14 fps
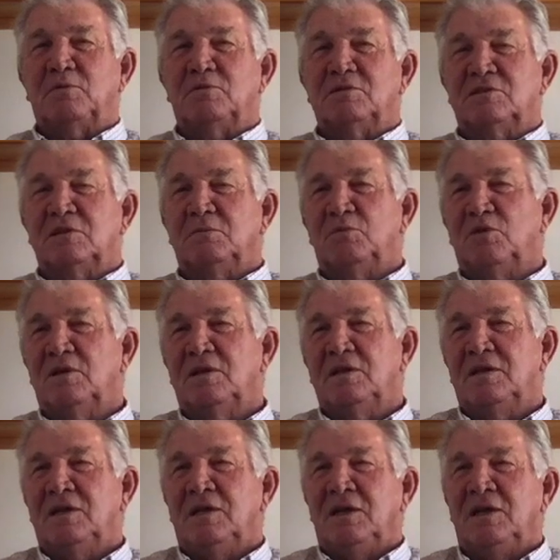was someone,
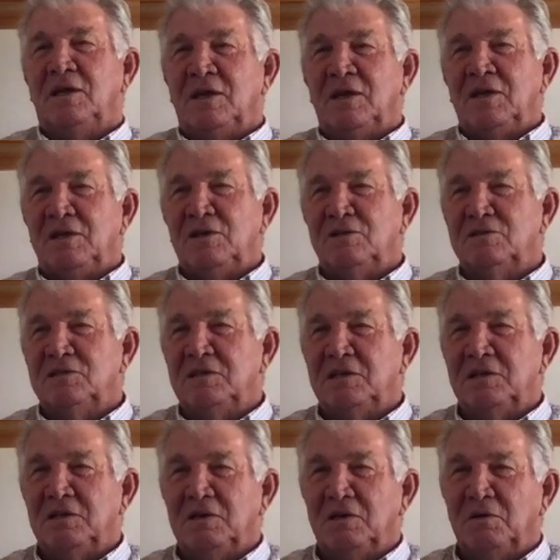usually
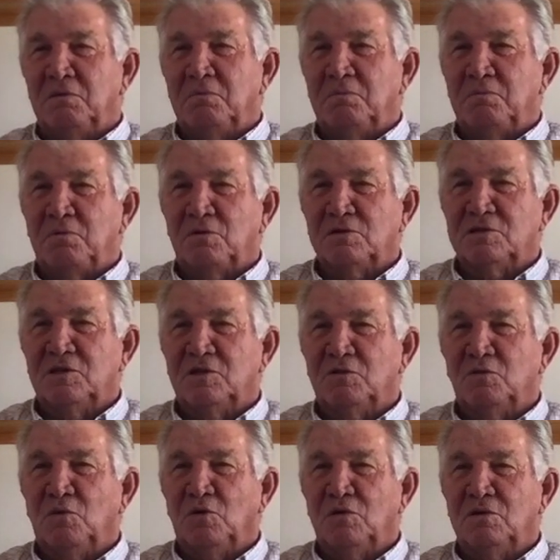a person in the
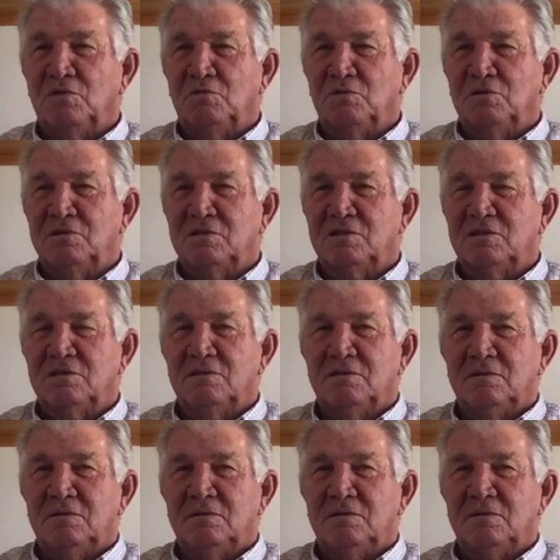ward that was